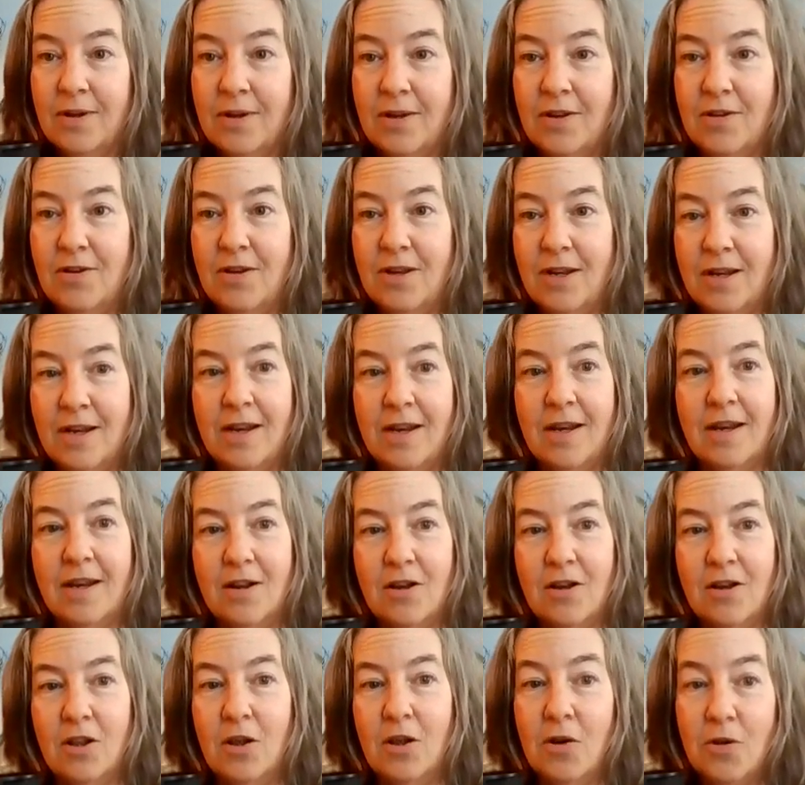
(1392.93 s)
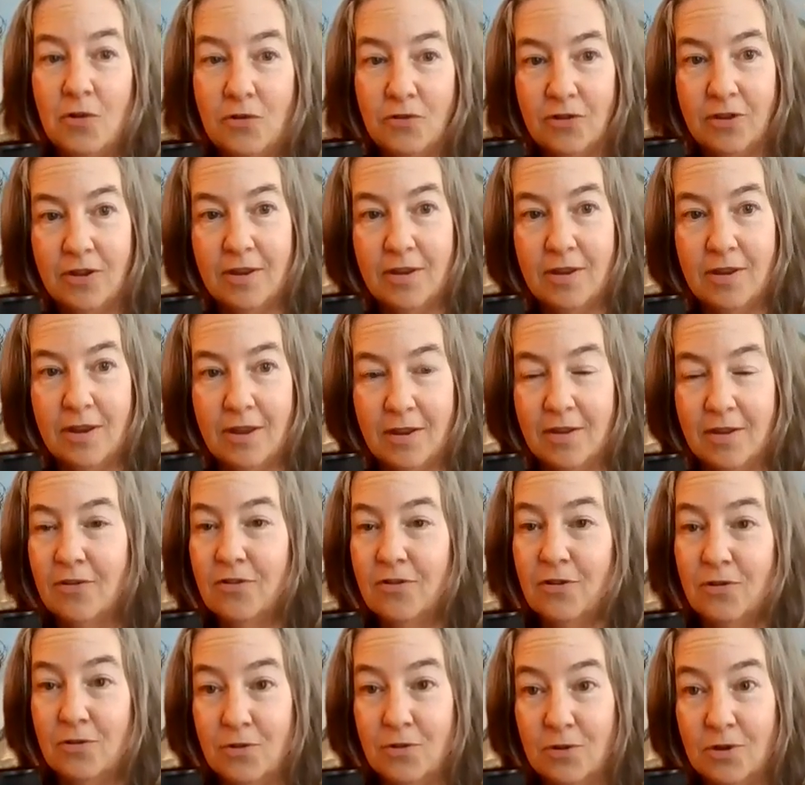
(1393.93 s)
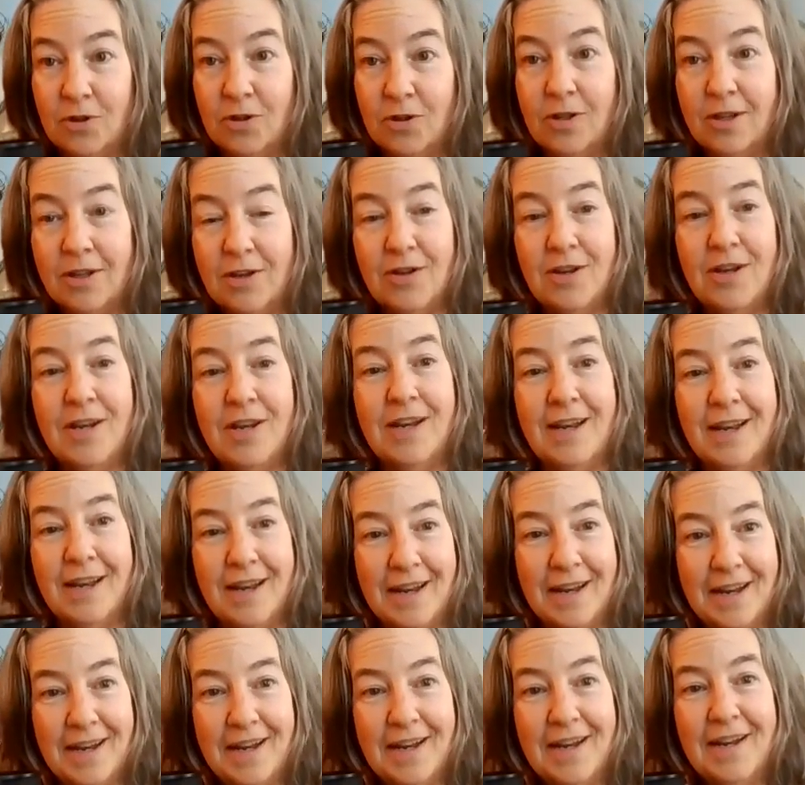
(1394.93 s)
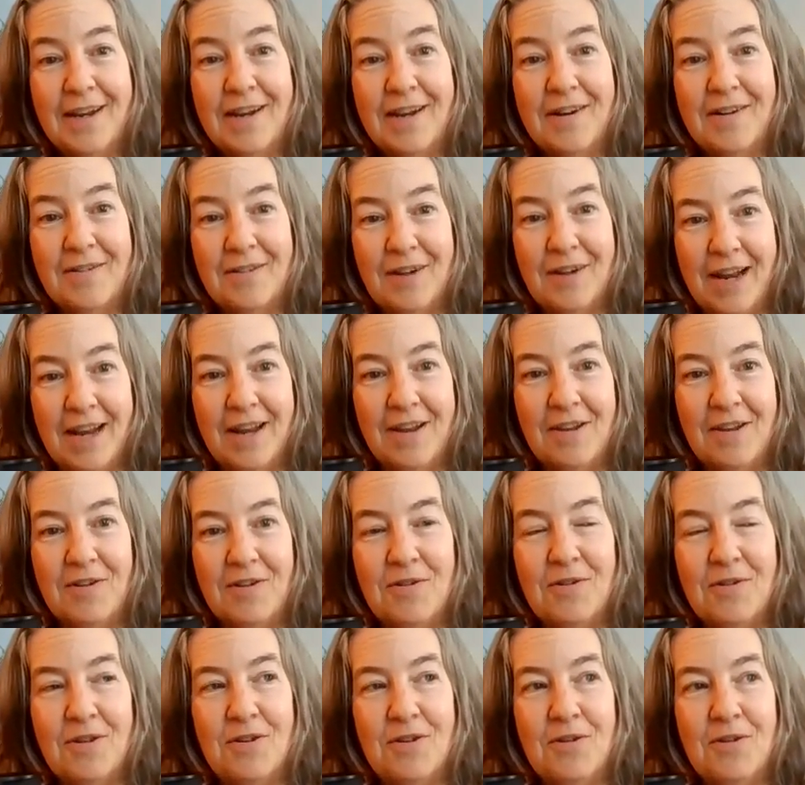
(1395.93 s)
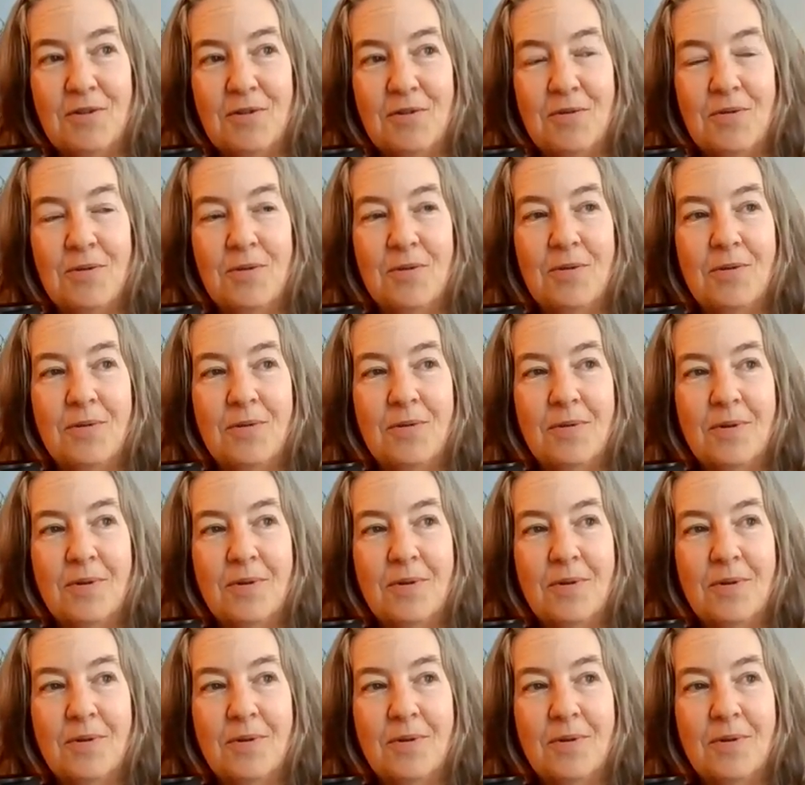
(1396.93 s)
You didn't close the school. You didn't, right? You